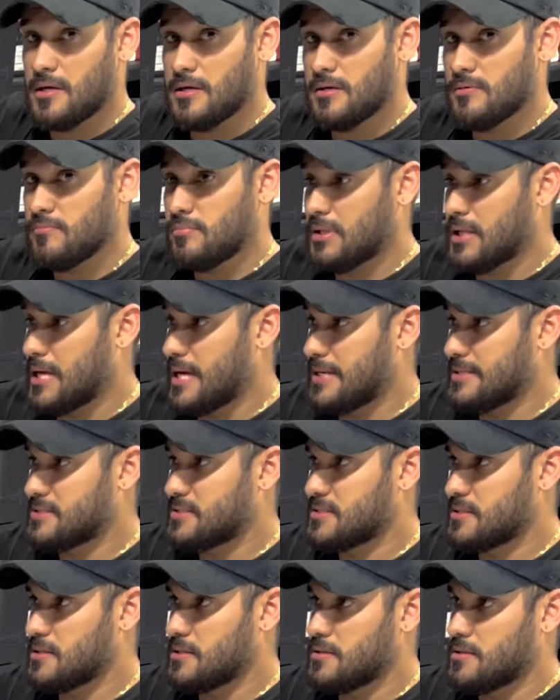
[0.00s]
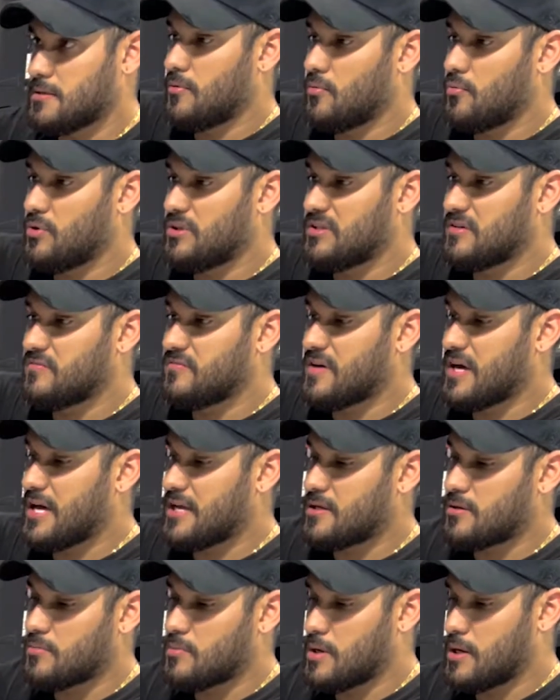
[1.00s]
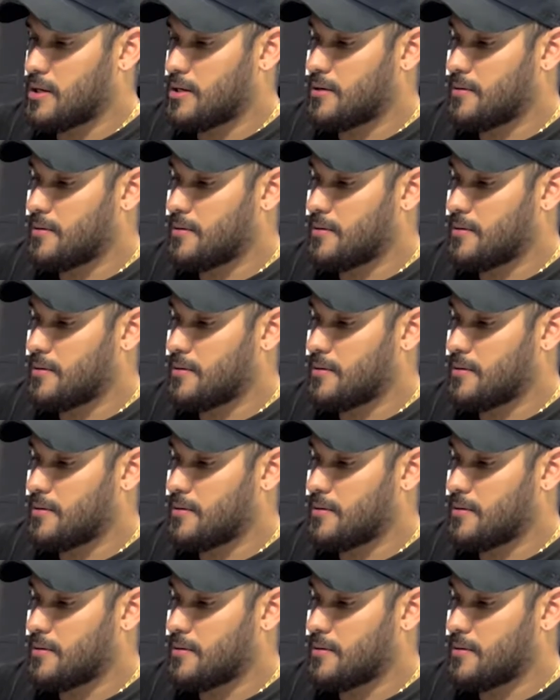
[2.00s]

And you blast it with the vacuum line.